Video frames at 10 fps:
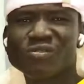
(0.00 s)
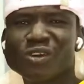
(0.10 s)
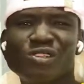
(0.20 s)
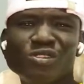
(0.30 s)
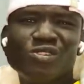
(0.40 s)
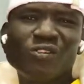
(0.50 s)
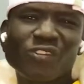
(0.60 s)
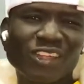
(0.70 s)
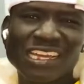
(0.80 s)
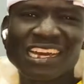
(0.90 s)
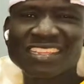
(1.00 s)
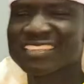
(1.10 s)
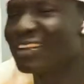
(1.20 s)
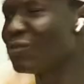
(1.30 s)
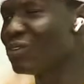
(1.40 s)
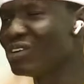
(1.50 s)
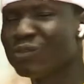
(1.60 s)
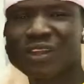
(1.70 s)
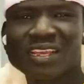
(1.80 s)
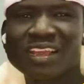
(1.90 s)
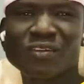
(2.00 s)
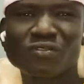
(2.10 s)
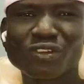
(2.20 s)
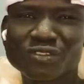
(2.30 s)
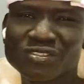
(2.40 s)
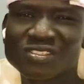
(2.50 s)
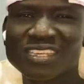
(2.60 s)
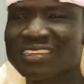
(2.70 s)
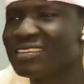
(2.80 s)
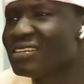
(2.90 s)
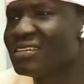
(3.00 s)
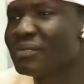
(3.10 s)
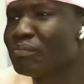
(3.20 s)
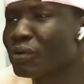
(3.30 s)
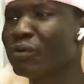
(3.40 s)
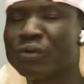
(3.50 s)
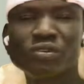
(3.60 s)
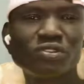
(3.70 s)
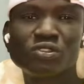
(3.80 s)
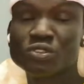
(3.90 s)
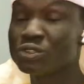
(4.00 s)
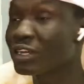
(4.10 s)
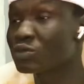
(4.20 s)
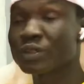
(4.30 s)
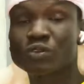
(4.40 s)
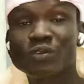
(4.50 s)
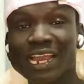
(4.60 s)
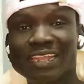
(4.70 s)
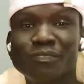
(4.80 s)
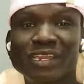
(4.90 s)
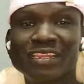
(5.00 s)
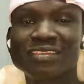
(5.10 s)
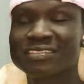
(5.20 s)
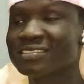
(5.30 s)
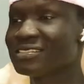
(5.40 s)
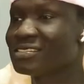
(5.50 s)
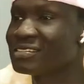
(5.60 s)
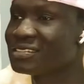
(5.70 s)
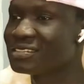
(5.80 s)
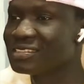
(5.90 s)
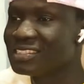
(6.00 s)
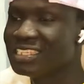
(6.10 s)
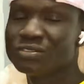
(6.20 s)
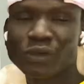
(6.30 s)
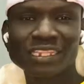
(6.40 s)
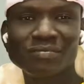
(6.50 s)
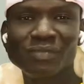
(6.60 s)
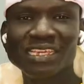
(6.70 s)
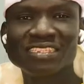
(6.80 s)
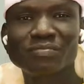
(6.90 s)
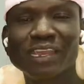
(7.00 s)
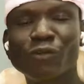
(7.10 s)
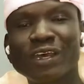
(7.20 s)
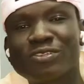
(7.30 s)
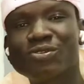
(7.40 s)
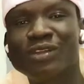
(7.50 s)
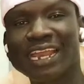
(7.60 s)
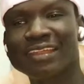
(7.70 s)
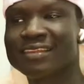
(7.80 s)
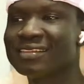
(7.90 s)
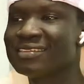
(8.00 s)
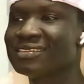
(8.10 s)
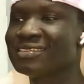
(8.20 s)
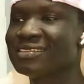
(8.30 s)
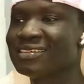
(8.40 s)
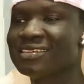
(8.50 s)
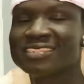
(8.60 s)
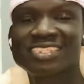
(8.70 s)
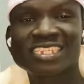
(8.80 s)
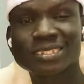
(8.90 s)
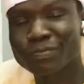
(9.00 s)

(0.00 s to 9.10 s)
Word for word: what you do for the girls and what kind of song you sing, bro. You show us what you got, man. This is what it means by what you got. Six